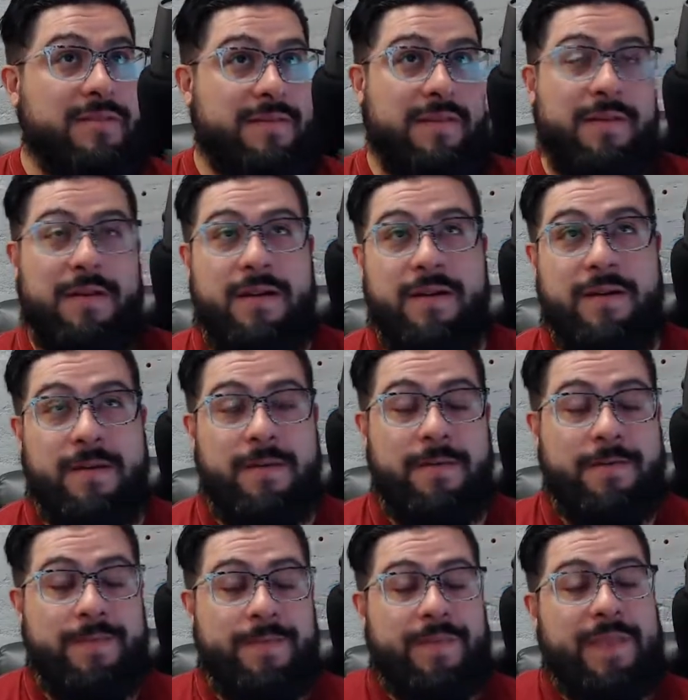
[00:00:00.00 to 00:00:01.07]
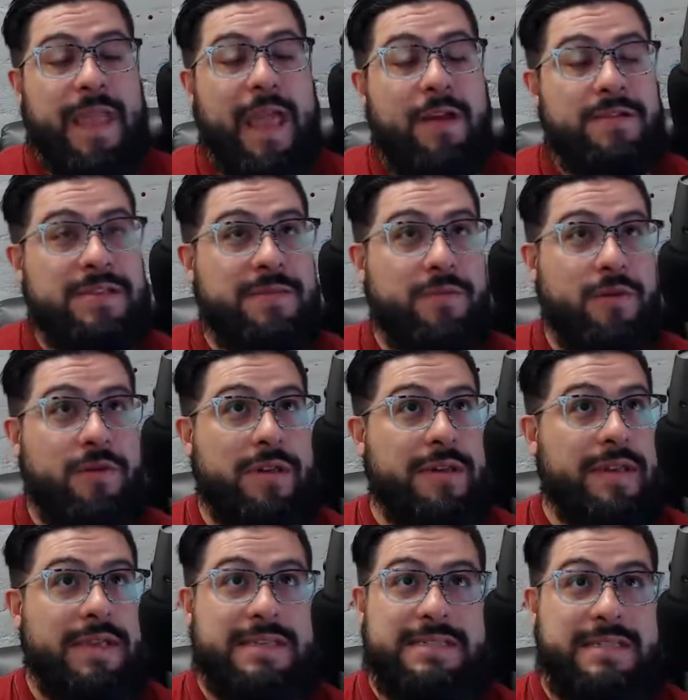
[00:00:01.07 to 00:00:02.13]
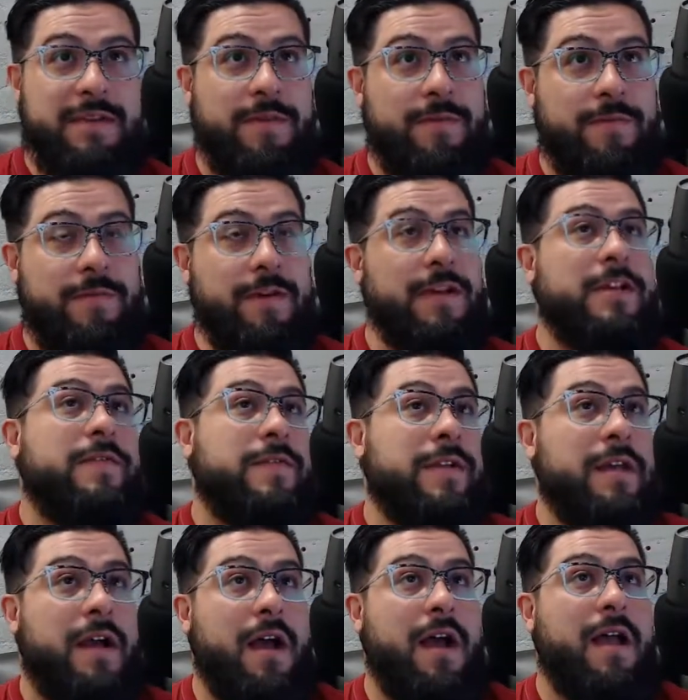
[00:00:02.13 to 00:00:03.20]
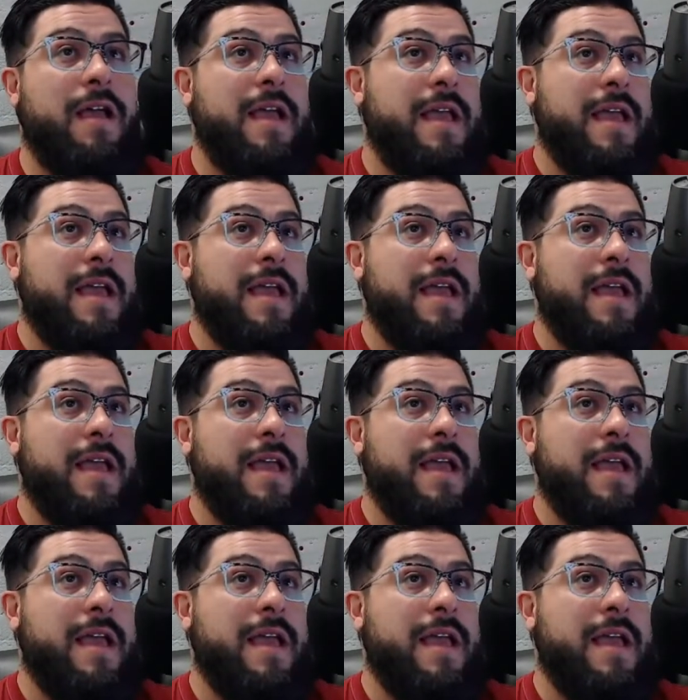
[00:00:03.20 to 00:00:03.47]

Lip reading: The housing market is still very, very hot.